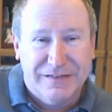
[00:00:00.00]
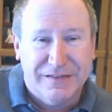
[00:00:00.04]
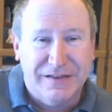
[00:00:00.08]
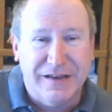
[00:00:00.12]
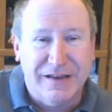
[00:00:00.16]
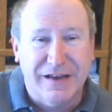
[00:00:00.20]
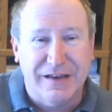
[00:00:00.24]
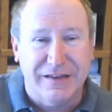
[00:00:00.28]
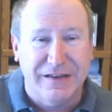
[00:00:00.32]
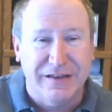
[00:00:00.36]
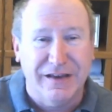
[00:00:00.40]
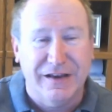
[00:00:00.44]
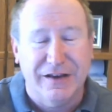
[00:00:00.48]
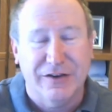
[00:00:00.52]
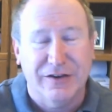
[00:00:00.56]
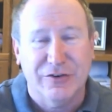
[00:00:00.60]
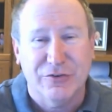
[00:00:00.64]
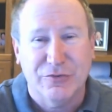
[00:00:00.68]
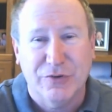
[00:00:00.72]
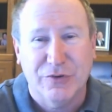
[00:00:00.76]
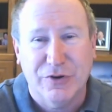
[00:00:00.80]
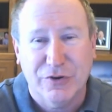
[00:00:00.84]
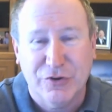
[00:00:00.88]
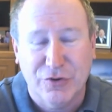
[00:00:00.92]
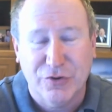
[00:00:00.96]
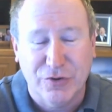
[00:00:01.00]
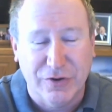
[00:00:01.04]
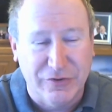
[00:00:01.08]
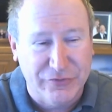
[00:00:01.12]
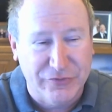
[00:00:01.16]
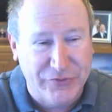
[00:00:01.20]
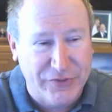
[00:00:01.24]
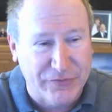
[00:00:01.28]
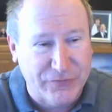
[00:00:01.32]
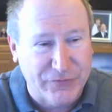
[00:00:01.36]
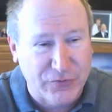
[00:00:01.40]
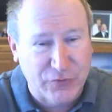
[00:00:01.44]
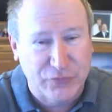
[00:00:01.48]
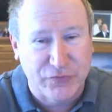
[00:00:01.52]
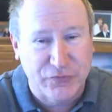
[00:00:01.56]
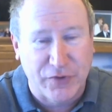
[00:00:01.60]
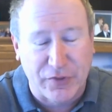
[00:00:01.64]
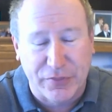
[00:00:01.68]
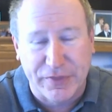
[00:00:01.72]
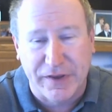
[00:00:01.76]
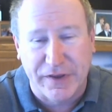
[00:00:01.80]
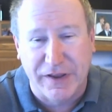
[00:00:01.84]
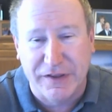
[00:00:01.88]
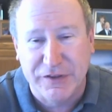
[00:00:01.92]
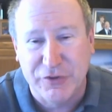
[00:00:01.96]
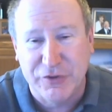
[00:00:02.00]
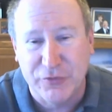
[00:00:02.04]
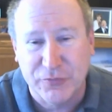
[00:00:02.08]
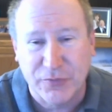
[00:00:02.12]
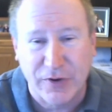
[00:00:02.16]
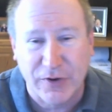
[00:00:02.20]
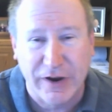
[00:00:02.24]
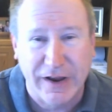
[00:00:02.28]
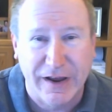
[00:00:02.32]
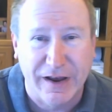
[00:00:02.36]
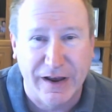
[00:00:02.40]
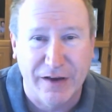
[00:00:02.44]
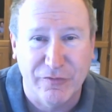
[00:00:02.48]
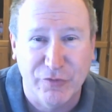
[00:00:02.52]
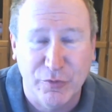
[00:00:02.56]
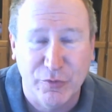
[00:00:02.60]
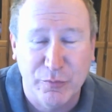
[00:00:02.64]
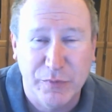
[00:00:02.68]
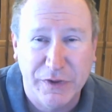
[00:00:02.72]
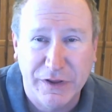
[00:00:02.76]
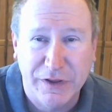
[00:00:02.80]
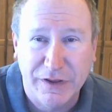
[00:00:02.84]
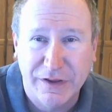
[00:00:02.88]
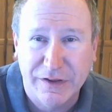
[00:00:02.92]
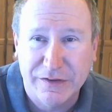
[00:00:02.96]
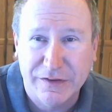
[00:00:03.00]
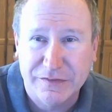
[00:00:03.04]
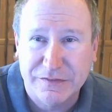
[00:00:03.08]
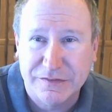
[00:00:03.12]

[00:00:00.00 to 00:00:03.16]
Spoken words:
Yeah. Well, Kirill, first of all, thank you for having me.